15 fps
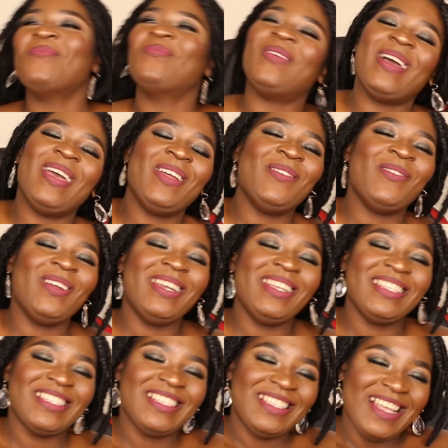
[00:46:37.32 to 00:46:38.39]
But anyway,
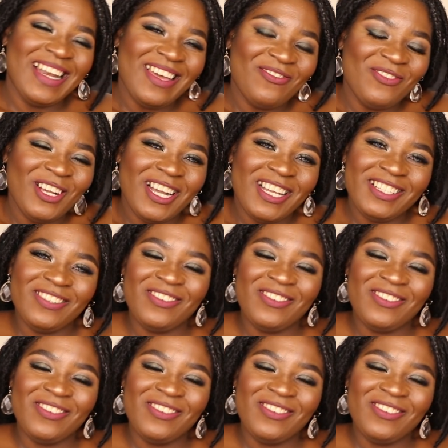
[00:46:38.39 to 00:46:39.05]
ninjas, I love you guys.